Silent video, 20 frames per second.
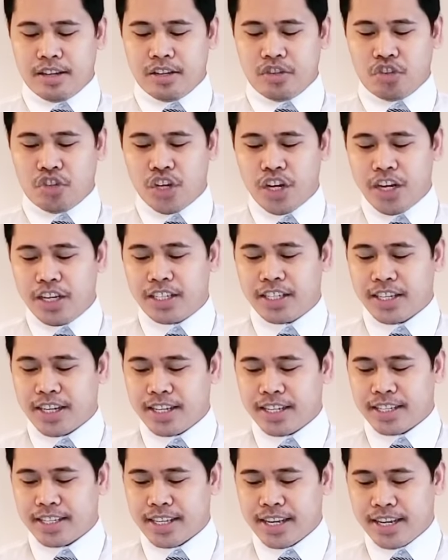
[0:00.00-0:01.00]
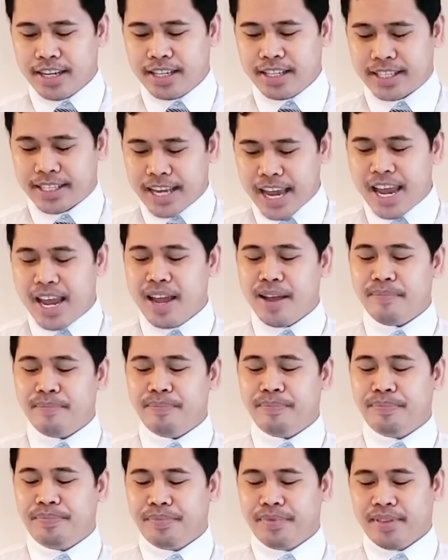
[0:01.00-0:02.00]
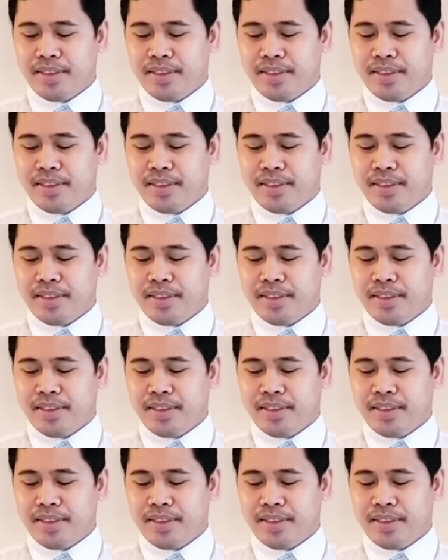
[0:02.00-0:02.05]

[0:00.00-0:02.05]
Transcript: Jesus is same.